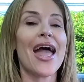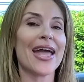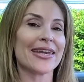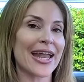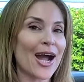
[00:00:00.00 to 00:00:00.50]

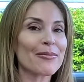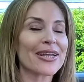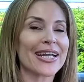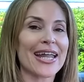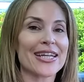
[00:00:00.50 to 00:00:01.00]
And now I'm
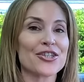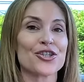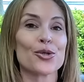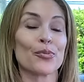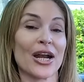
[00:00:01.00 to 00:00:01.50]
gonna get
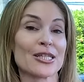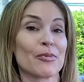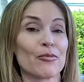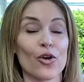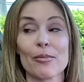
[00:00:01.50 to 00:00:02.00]
into price,
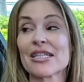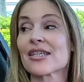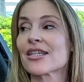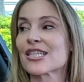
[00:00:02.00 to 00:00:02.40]
performance,